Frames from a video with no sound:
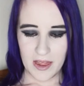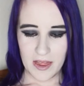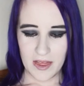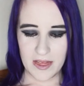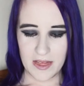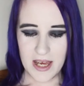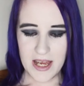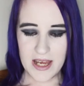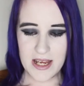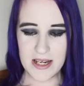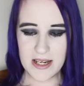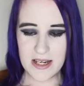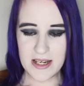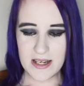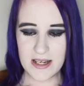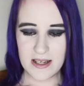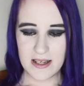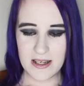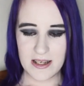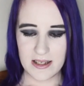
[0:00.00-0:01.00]

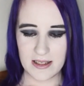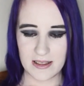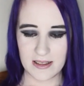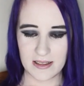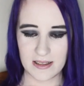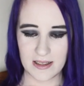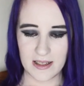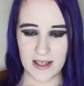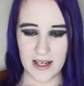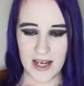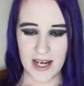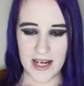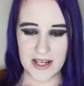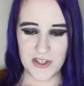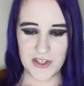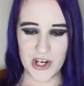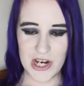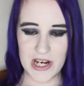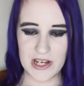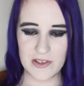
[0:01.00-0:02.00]
Then I
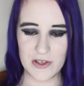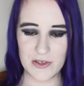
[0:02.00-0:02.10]
tried